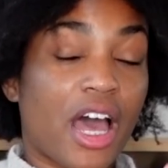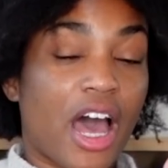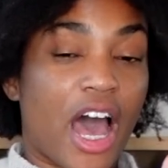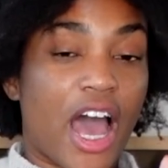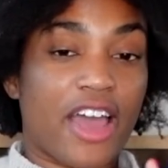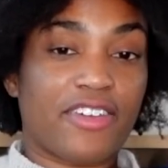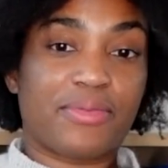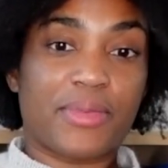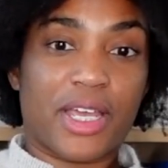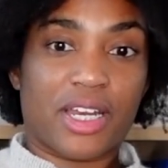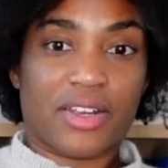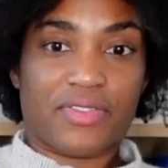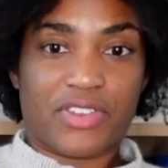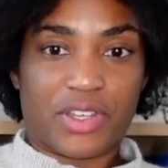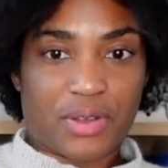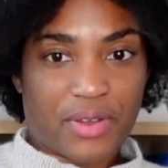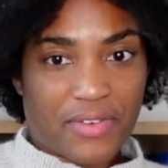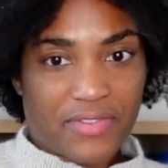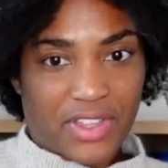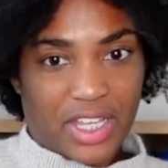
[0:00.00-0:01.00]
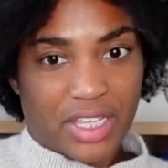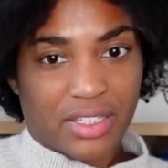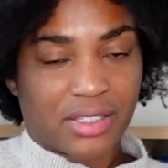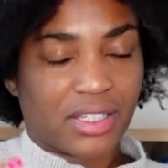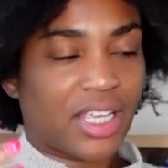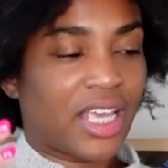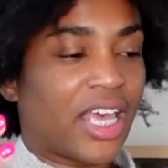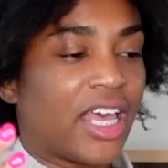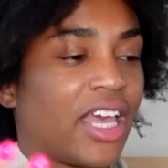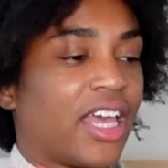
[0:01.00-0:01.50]
I've made a few of
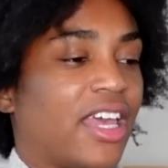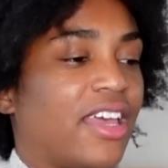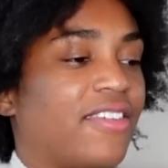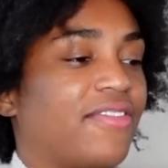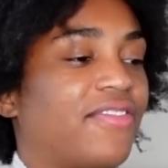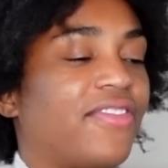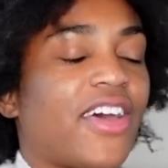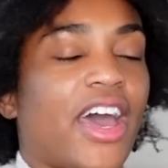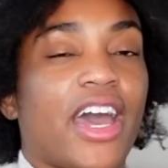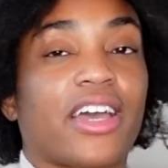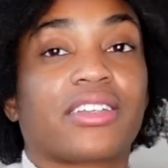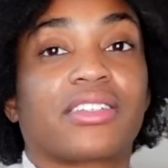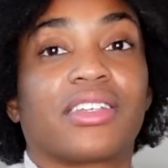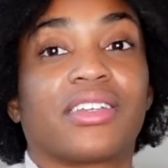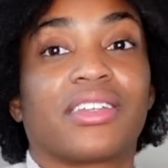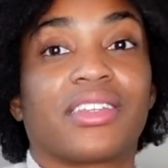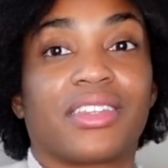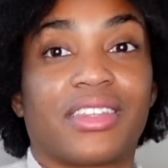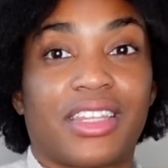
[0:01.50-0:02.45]
these. In fact,